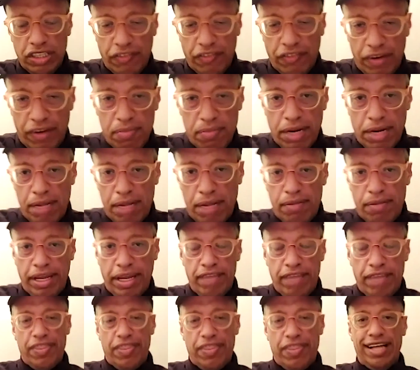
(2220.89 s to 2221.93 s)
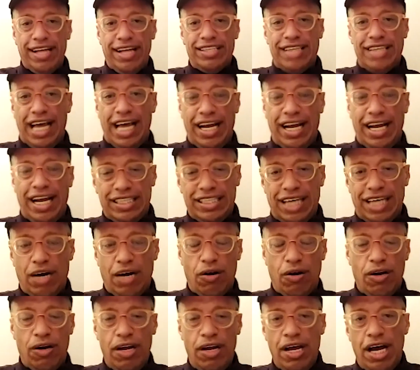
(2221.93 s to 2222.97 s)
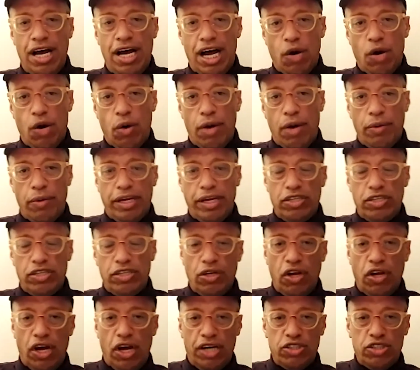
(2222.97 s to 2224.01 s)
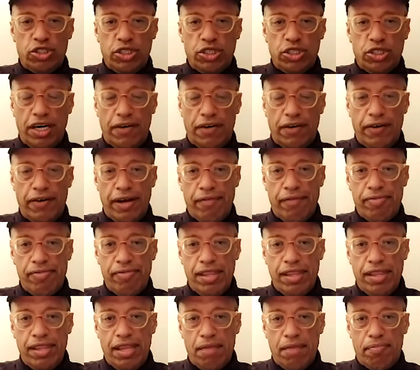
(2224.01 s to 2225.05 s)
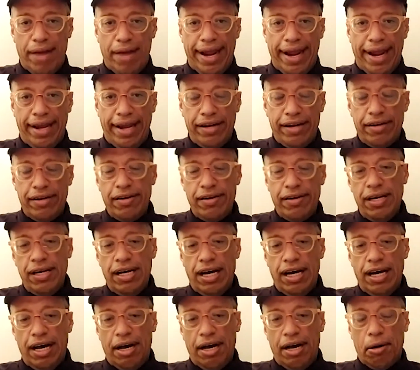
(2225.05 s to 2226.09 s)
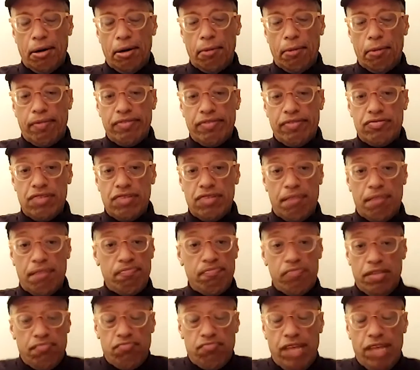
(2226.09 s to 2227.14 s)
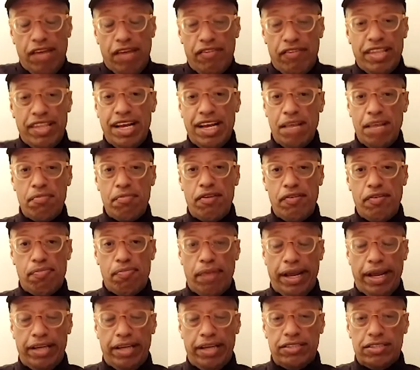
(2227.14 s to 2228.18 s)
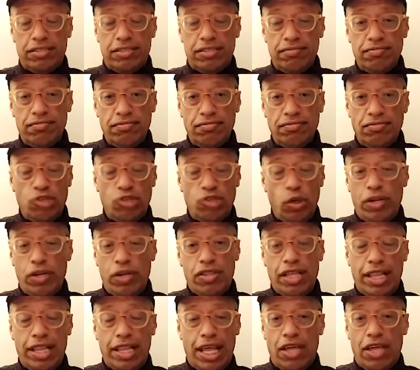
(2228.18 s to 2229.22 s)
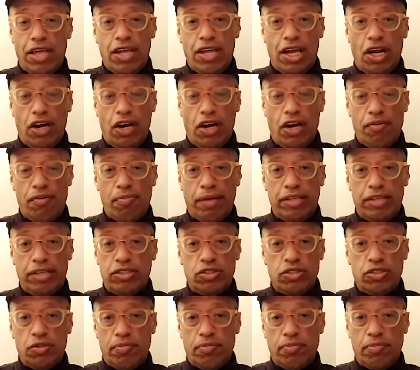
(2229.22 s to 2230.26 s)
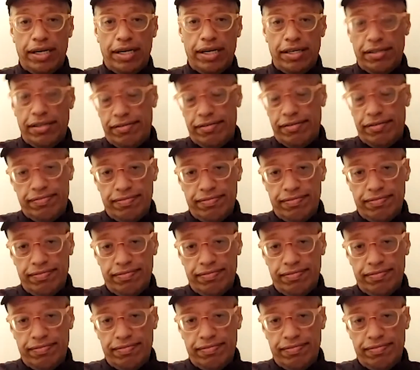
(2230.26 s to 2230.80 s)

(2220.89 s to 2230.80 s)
equally when the profit figures come out every quarter, every 6 months, the stock market goes up and down, and share